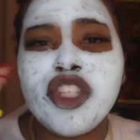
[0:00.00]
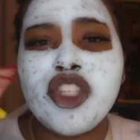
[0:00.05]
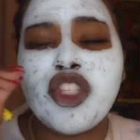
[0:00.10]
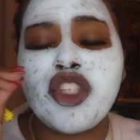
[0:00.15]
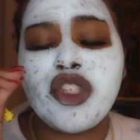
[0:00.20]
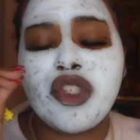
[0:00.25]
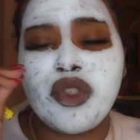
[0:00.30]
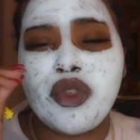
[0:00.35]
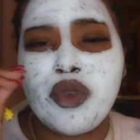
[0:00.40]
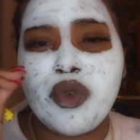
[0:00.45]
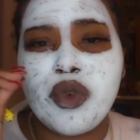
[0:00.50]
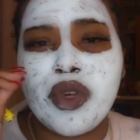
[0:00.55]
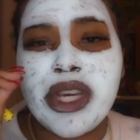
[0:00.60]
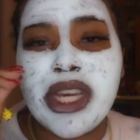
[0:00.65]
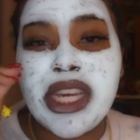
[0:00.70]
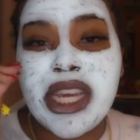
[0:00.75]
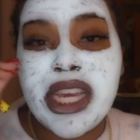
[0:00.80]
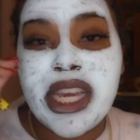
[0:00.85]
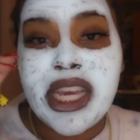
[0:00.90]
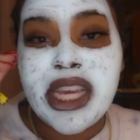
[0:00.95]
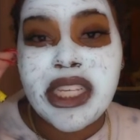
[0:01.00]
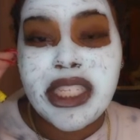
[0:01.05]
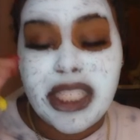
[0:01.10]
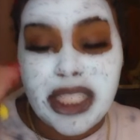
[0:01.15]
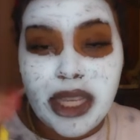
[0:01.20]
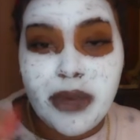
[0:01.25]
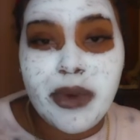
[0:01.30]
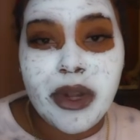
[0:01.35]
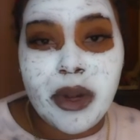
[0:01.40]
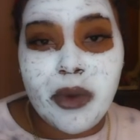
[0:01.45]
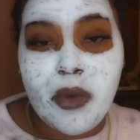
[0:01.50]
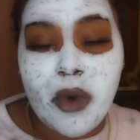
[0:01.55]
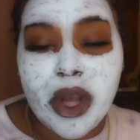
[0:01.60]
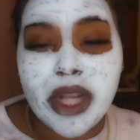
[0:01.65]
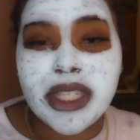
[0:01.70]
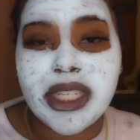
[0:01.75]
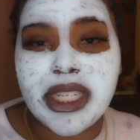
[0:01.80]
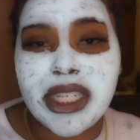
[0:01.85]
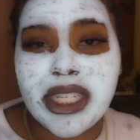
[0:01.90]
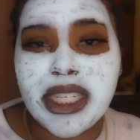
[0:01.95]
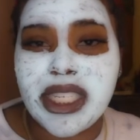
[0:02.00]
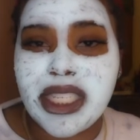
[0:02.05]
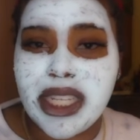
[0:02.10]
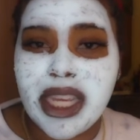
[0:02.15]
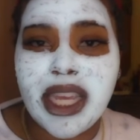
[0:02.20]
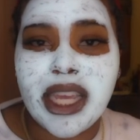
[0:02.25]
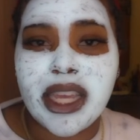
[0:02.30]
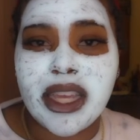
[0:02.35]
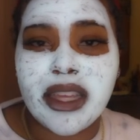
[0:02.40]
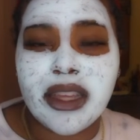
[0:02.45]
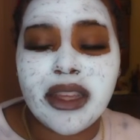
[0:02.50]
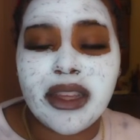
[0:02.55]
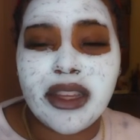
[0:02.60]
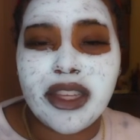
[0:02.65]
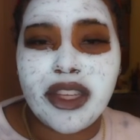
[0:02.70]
to see what it wants to see.